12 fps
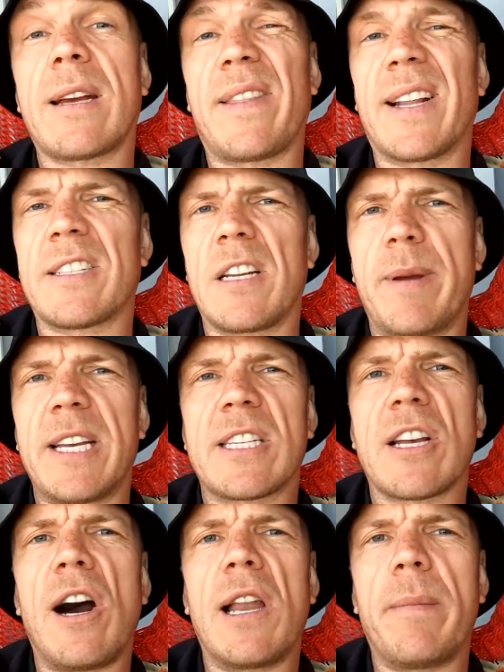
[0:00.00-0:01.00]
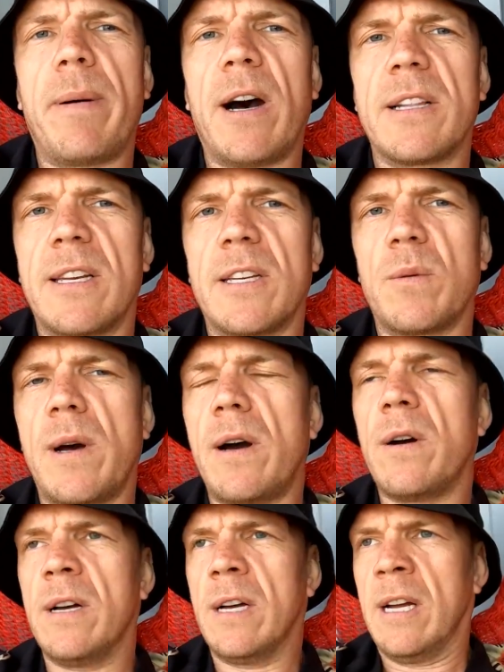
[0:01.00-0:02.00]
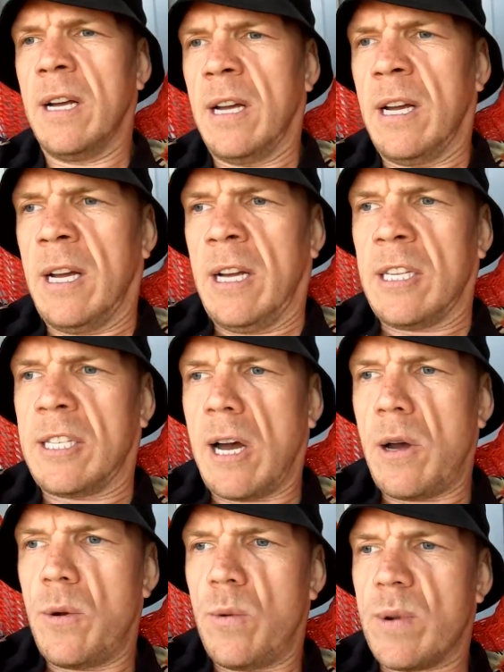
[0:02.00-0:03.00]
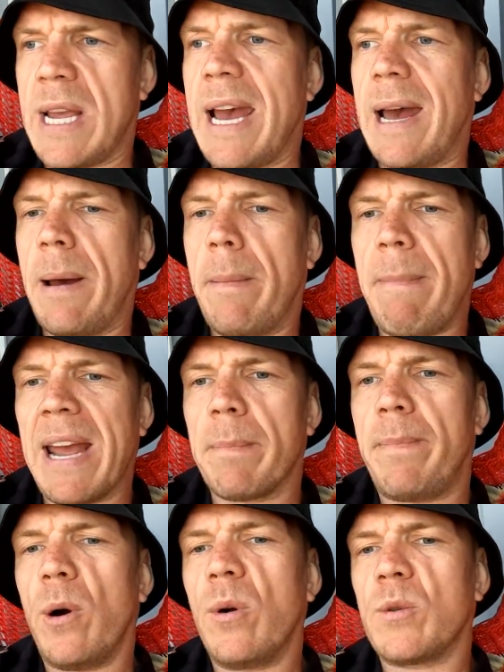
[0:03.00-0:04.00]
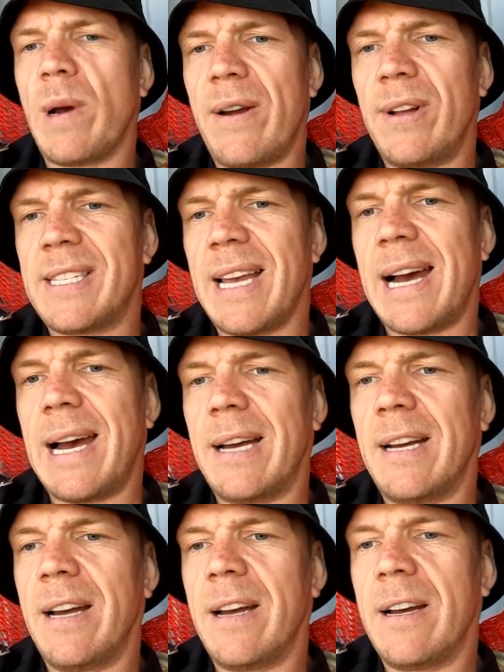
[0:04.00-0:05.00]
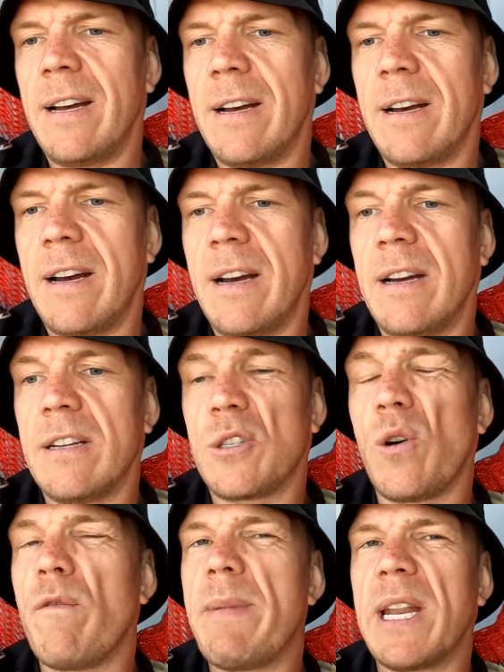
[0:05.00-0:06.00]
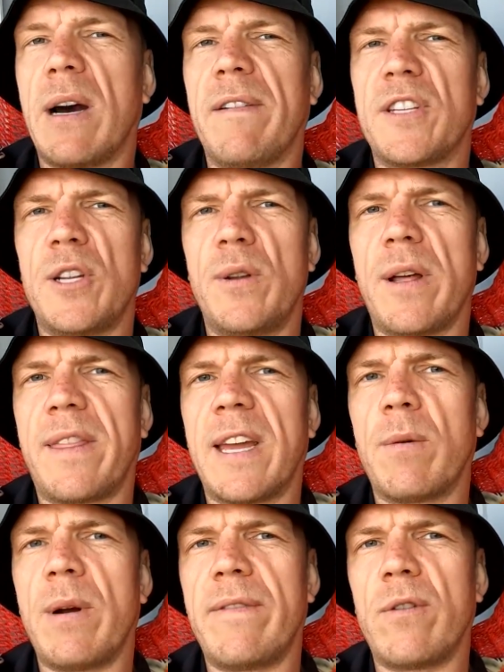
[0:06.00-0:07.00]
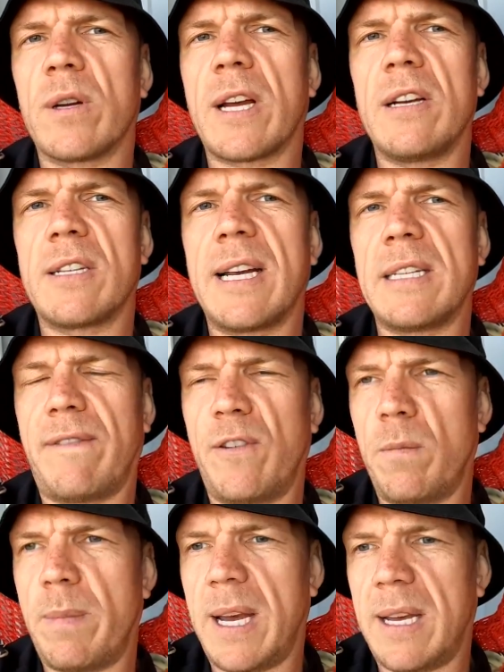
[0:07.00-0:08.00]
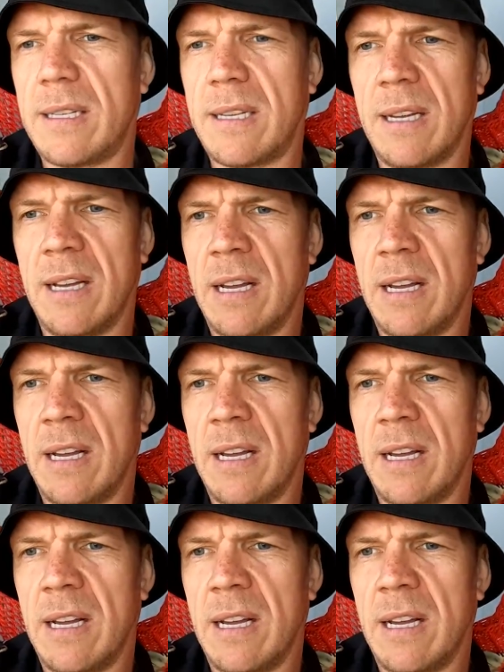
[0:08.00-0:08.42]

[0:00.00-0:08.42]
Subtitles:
I think there's going to be a Scarlet party as well. So yeah, main pool is where it's at, sort of mid-afternoon I think, where everyone goes and gets a few beers.